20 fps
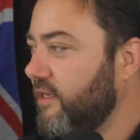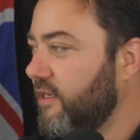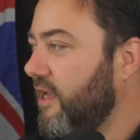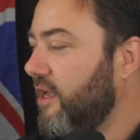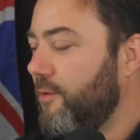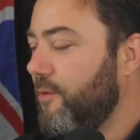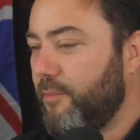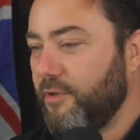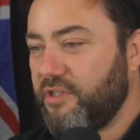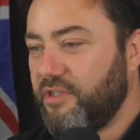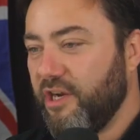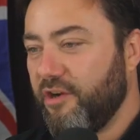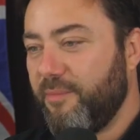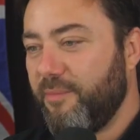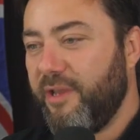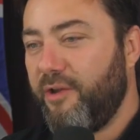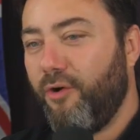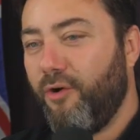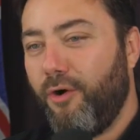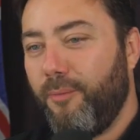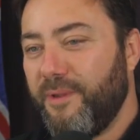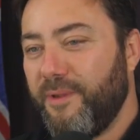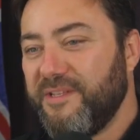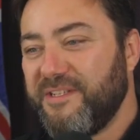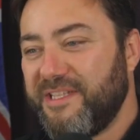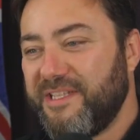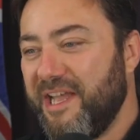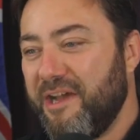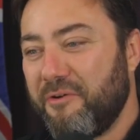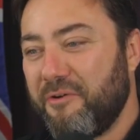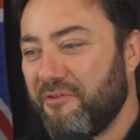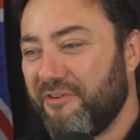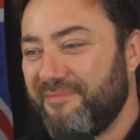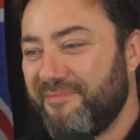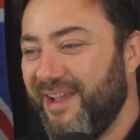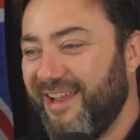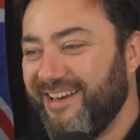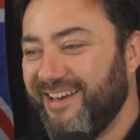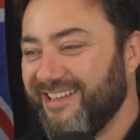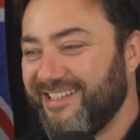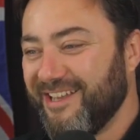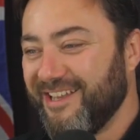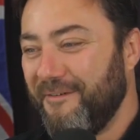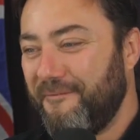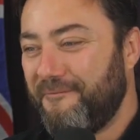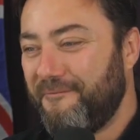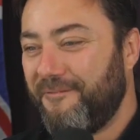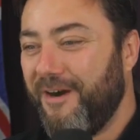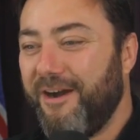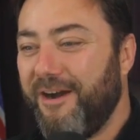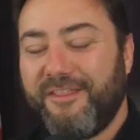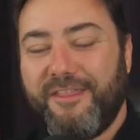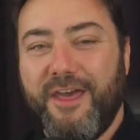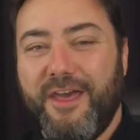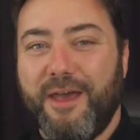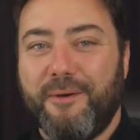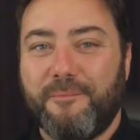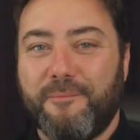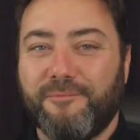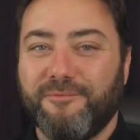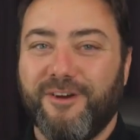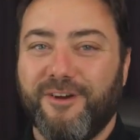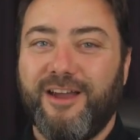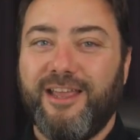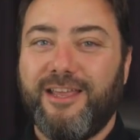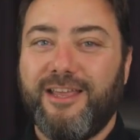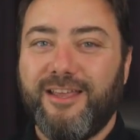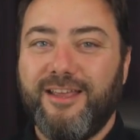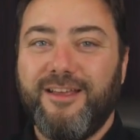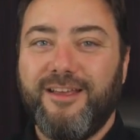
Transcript: But Jeremy Corbyn's now a Remainer, so fuck them, right?